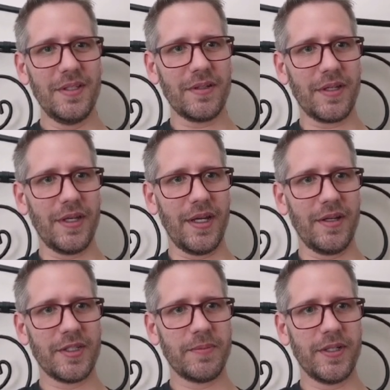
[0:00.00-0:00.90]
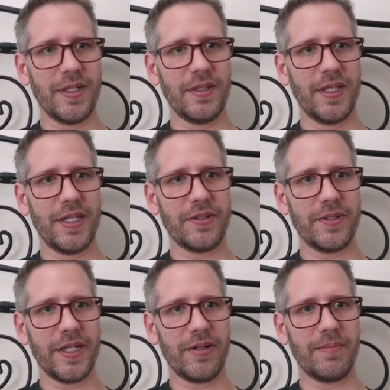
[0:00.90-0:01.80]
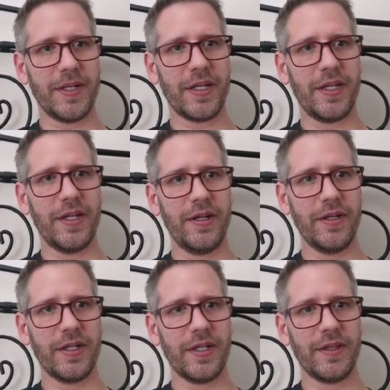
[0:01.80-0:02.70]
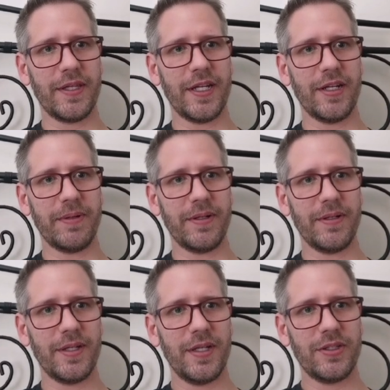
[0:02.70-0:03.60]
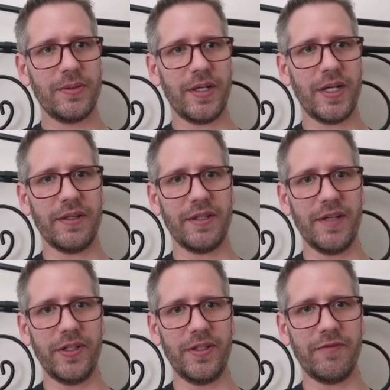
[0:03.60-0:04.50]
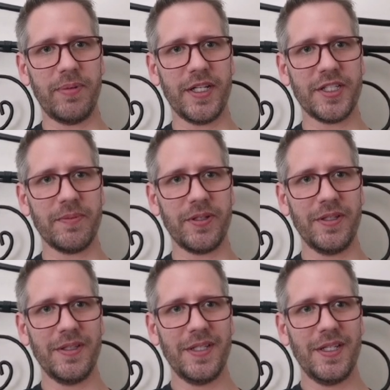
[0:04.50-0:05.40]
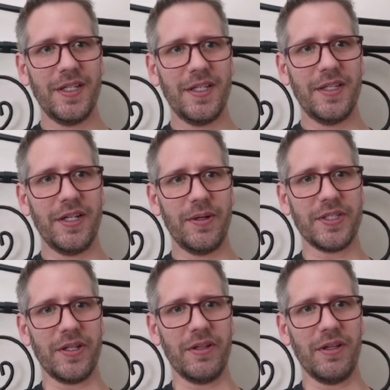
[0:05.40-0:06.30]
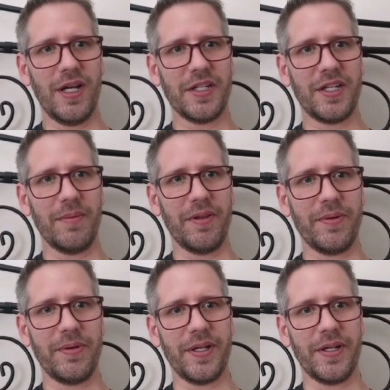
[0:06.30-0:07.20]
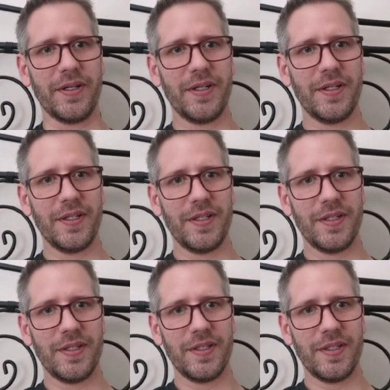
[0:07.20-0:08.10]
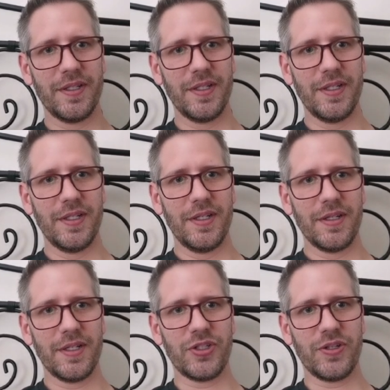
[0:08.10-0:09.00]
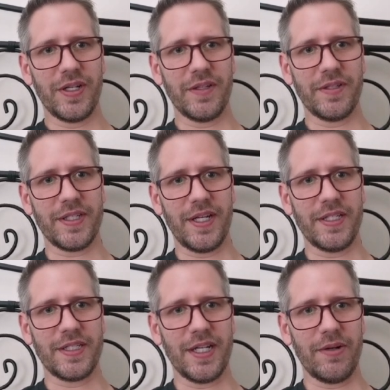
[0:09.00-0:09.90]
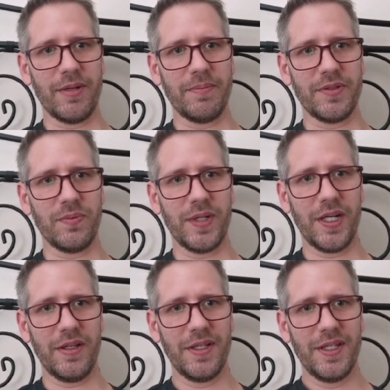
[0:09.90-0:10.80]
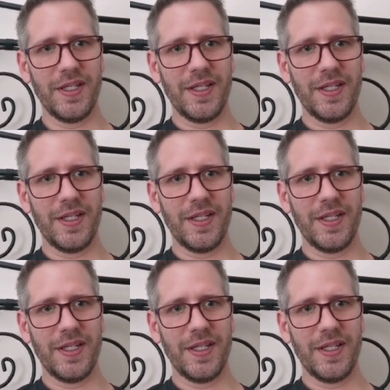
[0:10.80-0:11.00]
Okay, let's put a laser tower back here. Get that up to a high level if possible. There is a lot coming through here. I'm gonna try and get this ice tower up as well.